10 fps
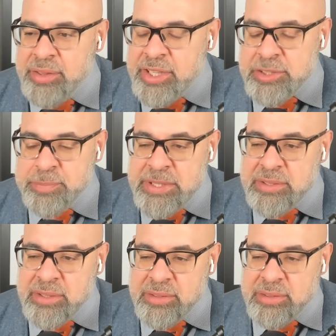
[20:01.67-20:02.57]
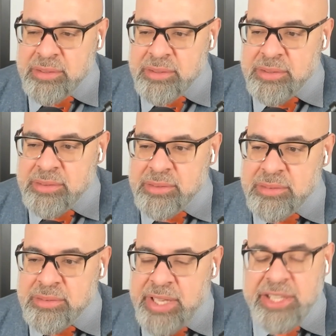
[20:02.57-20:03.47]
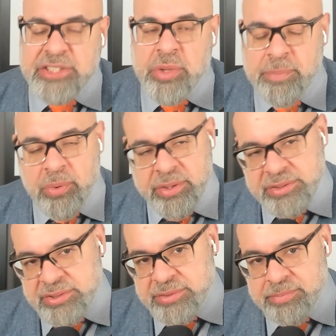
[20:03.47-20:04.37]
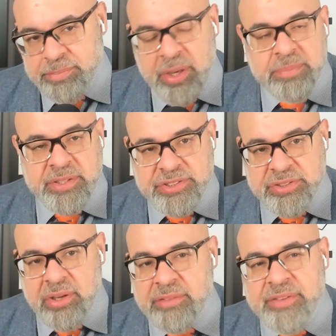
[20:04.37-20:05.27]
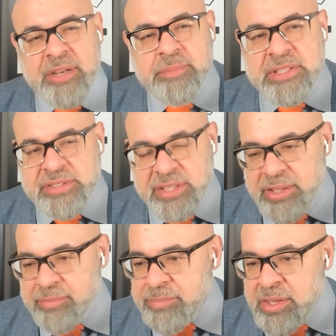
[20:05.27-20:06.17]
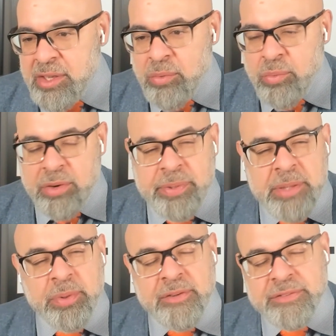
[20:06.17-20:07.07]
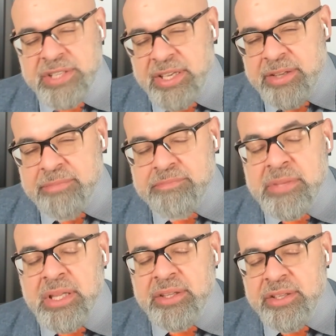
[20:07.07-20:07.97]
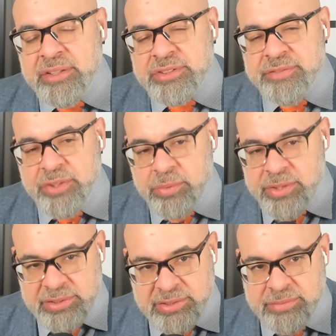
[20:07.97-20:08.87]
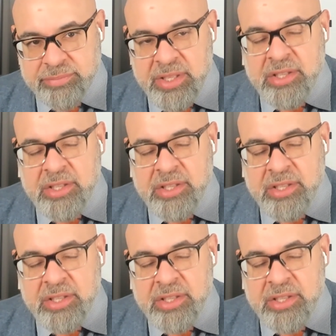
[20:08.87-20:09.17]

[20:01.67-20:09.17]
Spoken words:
There's been case reports published on vitamin D where people have taken millions of units.